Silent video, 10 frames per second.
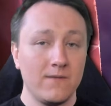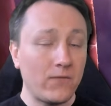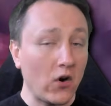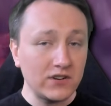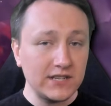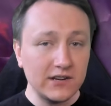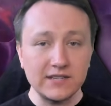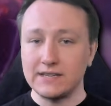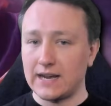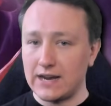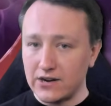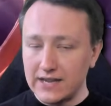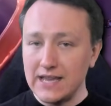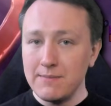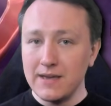Farseer's entire
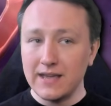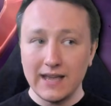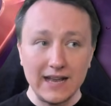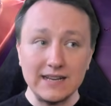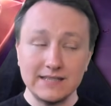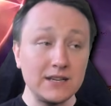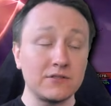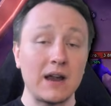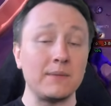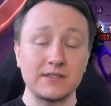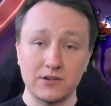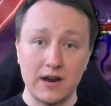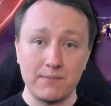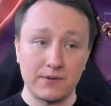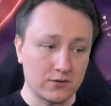gimmick is the grandmas and
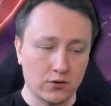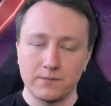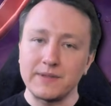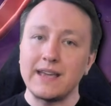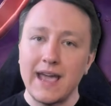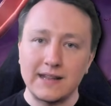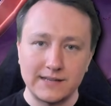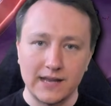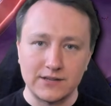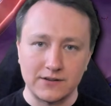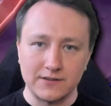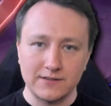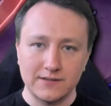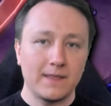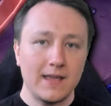grandpas, or the ancestors.
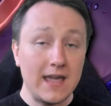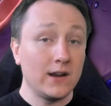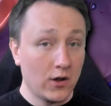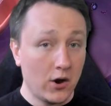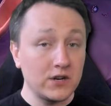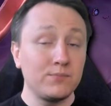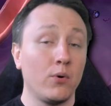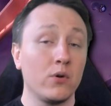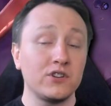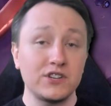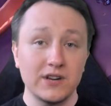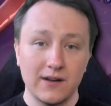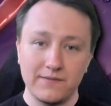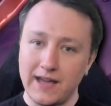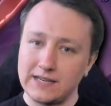A large portion
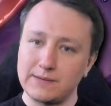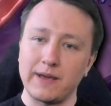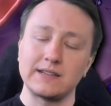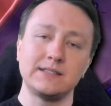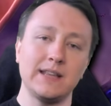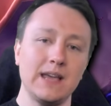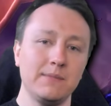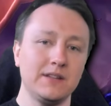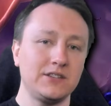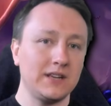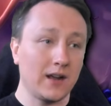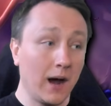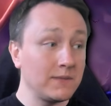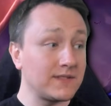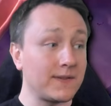of that spec's damage
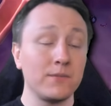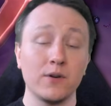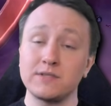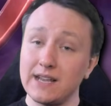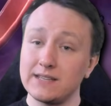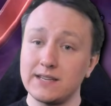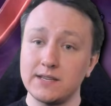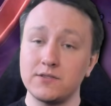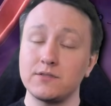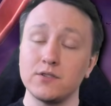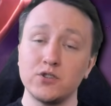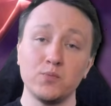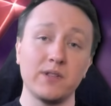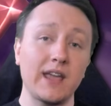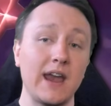comes from those ancestors
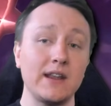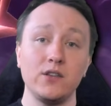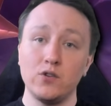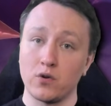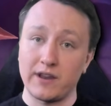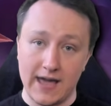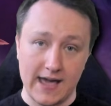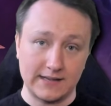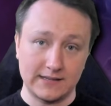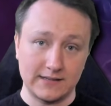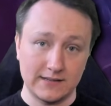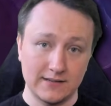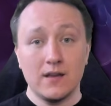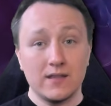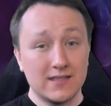duplicating your casts.
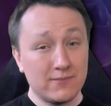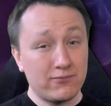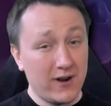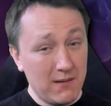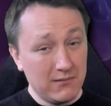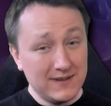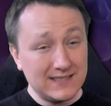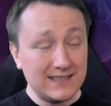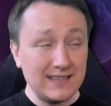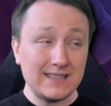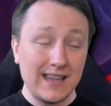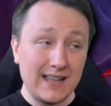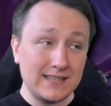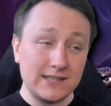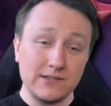The problem is that these
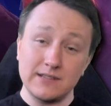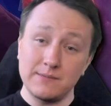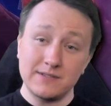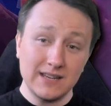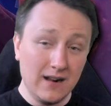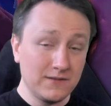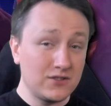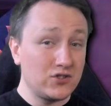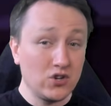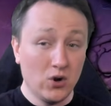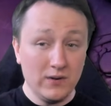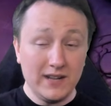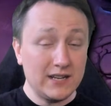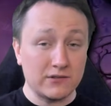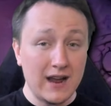ancestors themselves don't
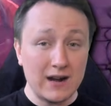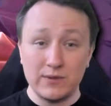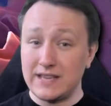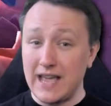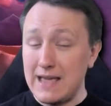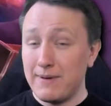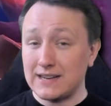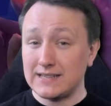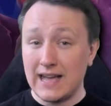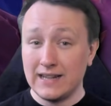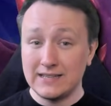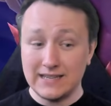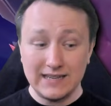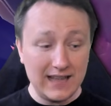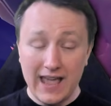interact with the Apex talents
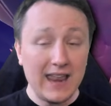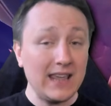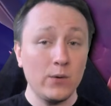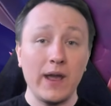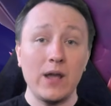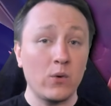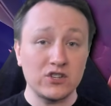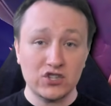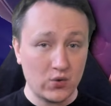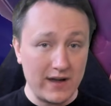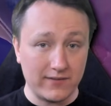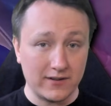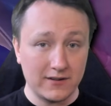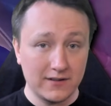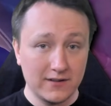in any way
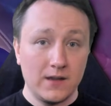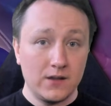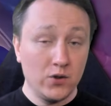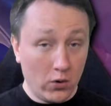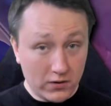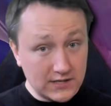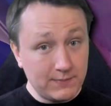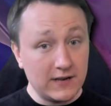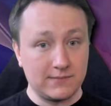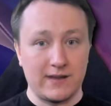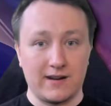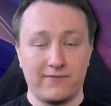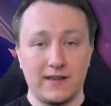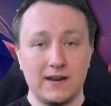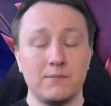whatsoever. Your spells
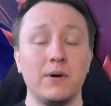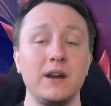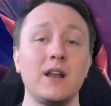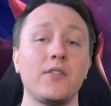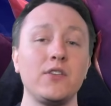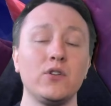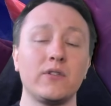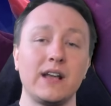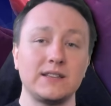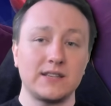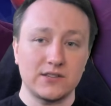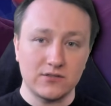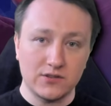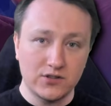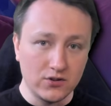benefit, but nothing your
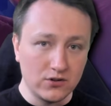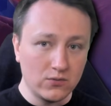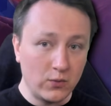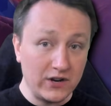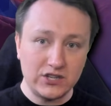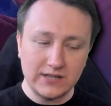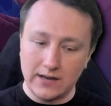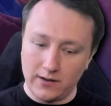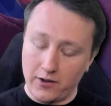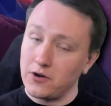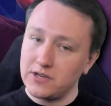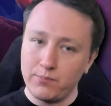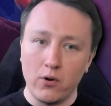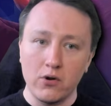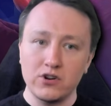ancestors do, which is a large
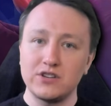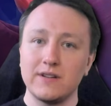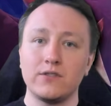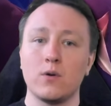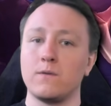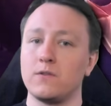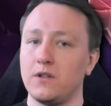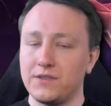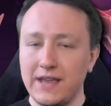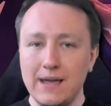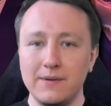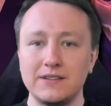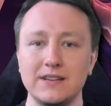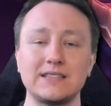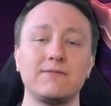portion of your overall
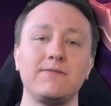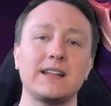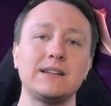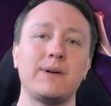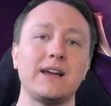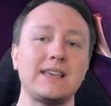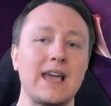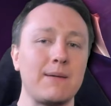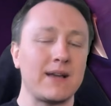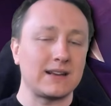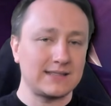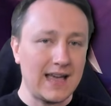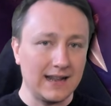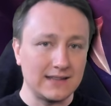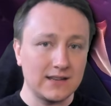damage, is affected by the Apex
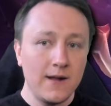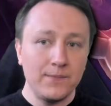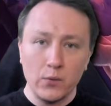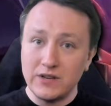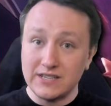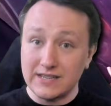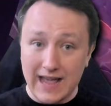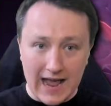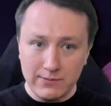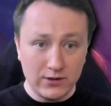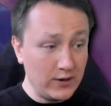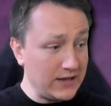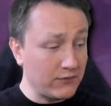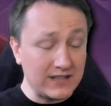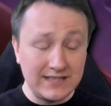talents, which is an absolutely
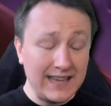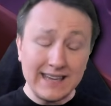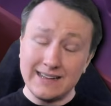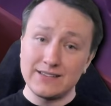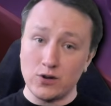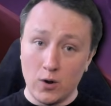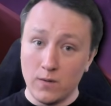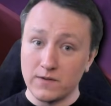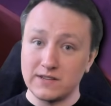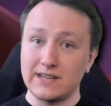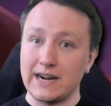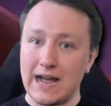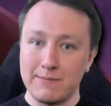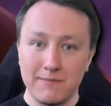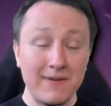ridiculous oversight
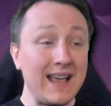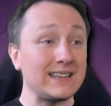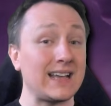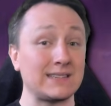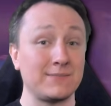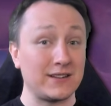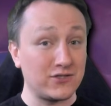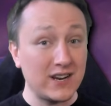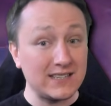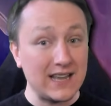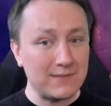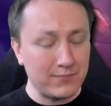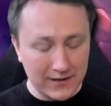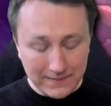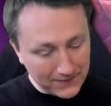I'm amazed hasn't been addressed yet, but